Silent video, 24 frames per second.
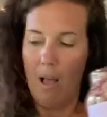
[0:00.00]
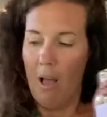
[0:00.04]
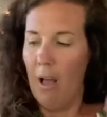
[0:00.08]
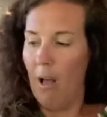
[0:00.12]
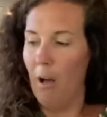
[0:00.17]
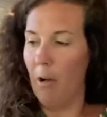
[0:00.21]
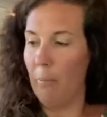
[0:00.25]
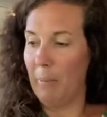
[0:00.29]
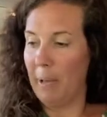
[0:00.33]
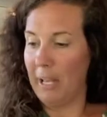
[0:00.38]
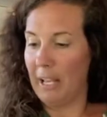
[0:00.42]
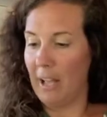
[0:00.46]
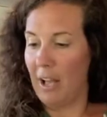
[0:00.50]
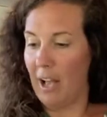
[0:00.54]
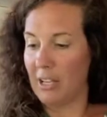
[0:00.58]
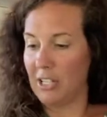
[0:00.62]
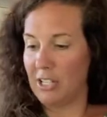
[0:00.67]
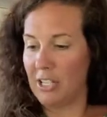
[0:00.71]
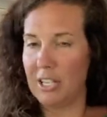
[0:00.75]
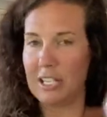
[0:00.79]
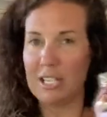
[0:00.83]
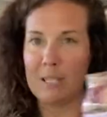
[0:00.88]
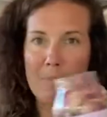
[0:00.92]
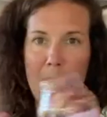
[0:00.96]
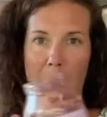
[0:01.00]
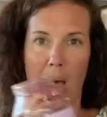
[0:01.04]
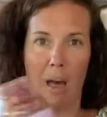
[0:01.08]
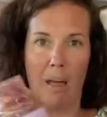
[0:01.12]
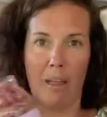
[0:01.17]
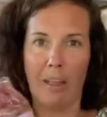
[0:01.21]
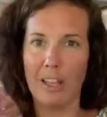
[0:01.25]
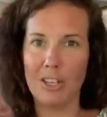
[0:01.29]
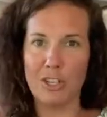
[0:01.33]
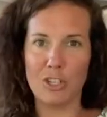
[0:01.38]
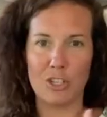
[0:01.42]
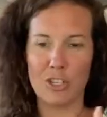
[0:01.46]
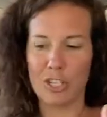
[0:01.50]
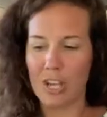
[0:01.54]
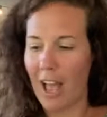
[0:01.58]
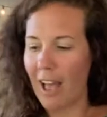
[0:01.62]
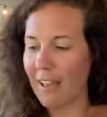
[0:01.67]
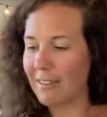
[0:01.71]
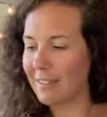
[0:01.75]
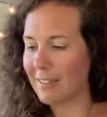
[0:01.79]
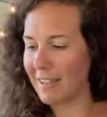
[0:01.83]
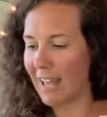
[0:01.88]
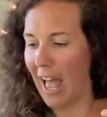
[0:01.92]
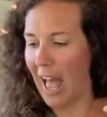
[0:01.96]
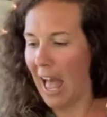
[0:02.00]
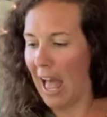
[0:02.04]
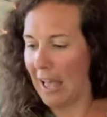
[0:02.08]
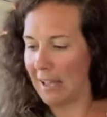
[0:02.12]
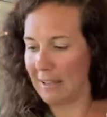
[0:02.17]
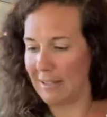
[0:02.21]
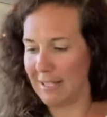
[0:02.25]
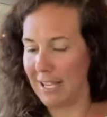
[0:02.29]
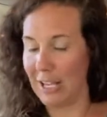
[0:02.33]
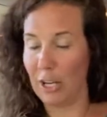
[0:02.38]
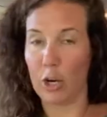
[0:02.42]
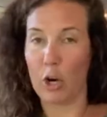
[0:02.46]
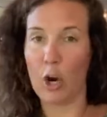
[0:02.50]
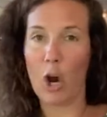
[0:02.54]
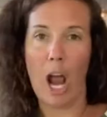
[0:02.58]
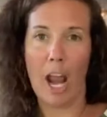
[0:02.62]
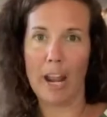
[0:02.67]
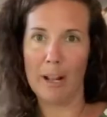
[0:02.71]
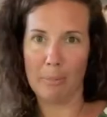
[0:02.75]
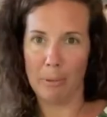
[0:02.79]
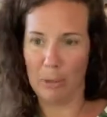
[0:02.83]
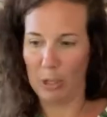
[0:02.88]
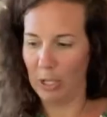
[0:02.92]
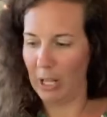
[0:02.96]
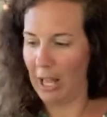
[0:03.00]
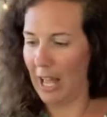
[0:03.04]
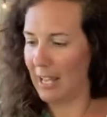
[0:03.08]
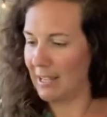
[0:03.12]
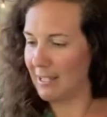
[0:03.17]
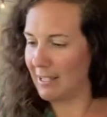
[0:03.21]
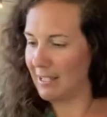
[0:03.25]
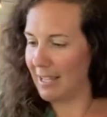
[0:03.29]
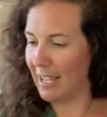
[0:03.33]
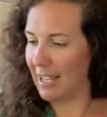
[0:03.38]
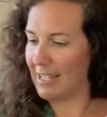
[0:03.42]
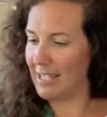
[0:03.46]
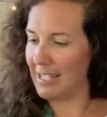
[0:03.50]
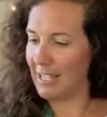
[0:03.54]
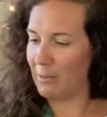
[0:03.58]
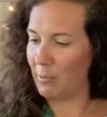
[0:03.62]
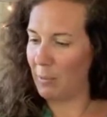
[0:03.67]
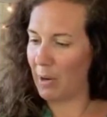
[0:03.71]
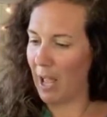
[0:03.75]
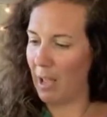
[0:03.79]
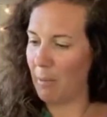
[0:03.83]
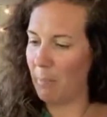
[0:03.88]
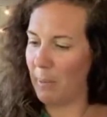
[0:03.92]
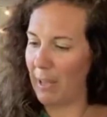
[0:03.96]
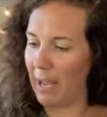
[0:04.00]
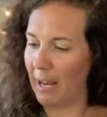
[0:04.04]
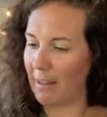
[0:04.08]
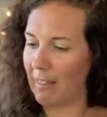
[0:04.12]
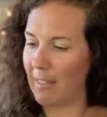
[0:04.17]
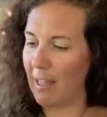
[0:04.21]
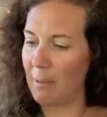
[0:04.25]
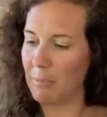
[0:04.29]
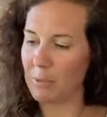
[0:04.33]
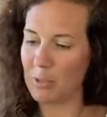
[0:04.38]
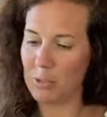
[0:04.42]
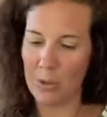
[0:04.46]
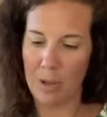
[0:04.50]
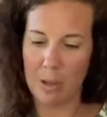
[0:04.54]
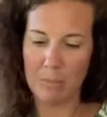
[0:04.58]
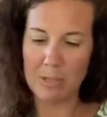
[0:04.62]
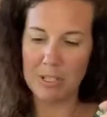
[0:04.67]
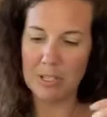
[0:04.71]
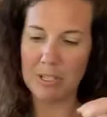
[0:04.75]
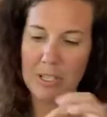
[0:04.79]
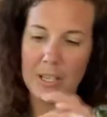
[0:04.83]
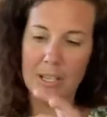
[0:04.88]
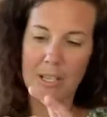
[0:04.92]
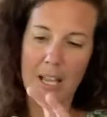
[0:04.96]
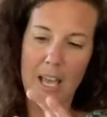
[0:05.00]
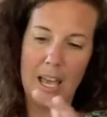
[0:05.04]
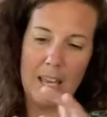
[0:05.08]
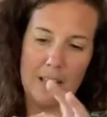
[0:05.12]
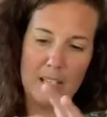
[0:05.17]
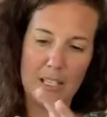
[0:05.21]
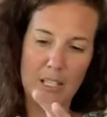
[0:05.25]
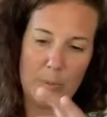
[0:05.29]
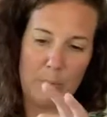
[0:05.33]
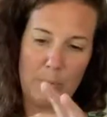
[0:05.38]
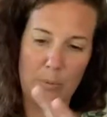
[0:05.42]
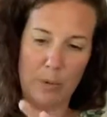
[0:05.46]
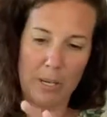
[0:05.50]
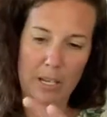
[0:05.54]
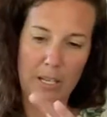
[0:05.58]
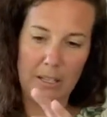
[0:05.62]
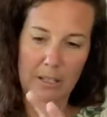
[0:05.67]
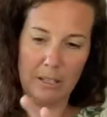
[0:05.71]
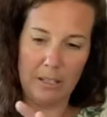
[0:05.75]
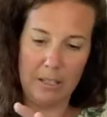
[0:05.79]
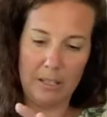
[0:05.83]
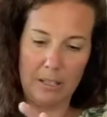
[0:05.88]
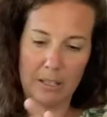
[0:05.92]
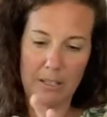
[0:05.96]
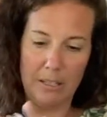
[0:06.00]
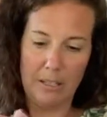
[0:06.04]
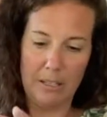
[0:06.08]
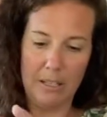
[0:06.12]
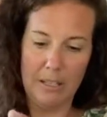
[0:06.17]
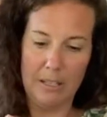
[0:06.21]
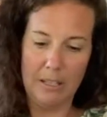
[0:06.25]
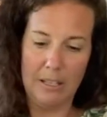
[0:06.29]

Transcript: Oh my gosh, they smell just as incredible as they did when I picked them. So I'm just gonna kind of sprinkle,